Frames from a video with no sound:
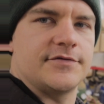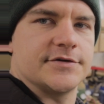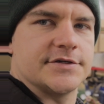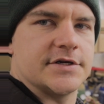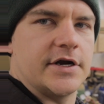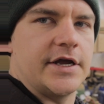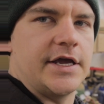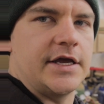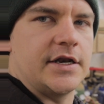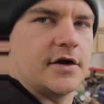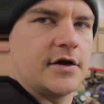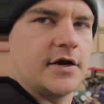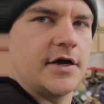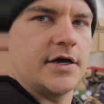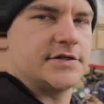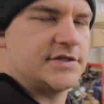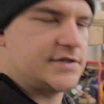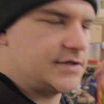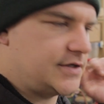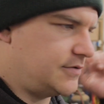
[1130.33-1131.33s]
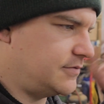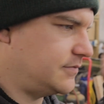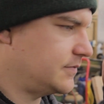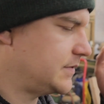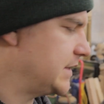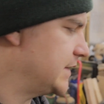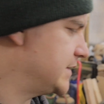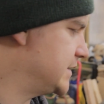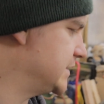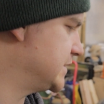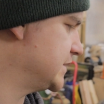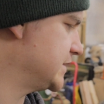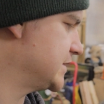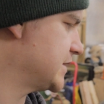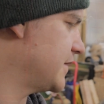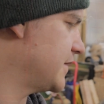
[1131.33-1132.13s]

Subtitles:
We'll start heating our nuts and get these things